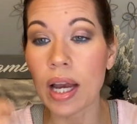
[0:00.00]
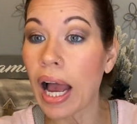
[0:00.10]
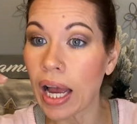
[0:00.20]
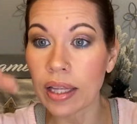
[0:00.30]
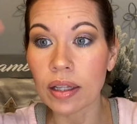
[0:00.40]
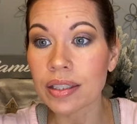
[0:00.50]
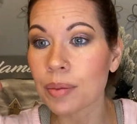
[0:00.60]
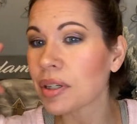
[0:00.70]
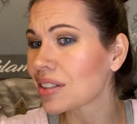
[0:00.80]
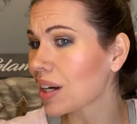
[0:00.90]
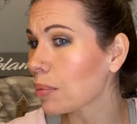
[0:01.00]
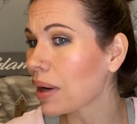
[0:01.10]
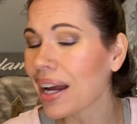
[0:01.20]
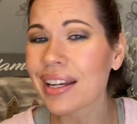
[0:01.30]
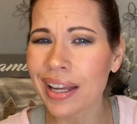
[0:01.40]
I like to build it up.
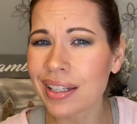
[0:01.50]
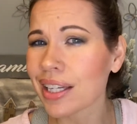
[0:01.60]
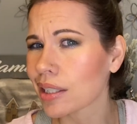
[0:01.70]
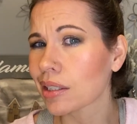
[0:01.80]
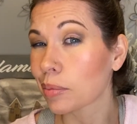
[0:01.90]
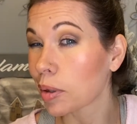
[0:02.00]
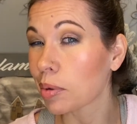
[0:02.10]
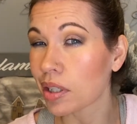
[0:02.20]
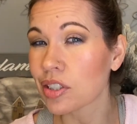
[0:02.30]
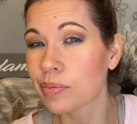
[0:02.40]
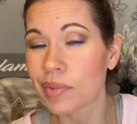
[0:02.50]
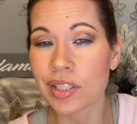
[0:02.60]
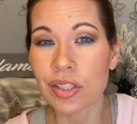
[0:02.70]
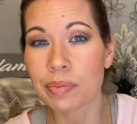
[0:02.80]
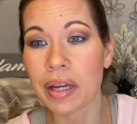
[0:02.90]
I kind of like a little bit of blush. That's
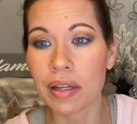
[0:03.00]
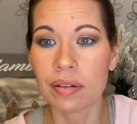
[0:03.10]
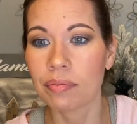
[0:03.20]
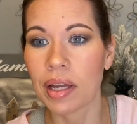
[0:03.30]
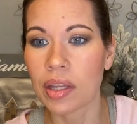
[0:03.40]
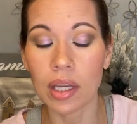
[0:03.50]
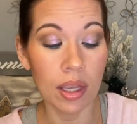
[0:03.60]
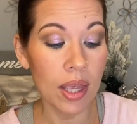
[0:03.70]
just my thing.